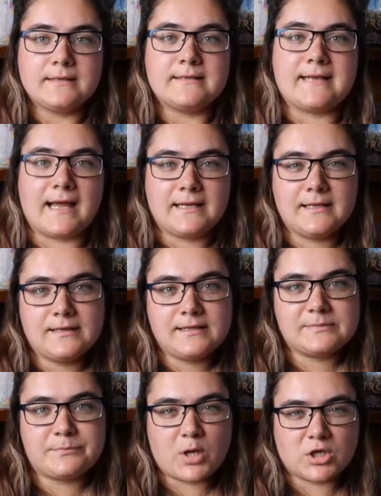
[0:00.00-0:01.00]
None of
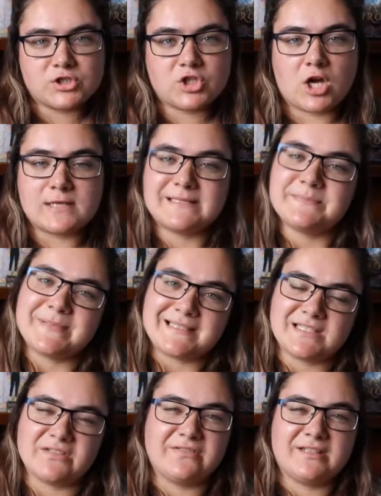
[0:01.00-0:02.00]
these books are
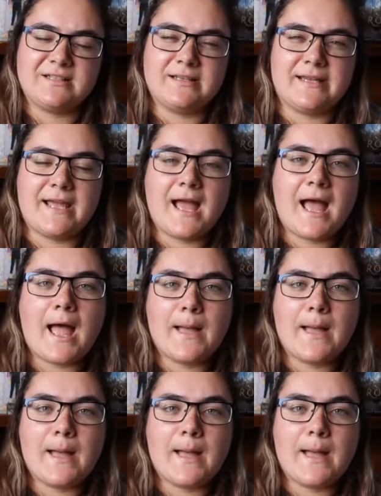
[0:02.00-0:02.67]
specifically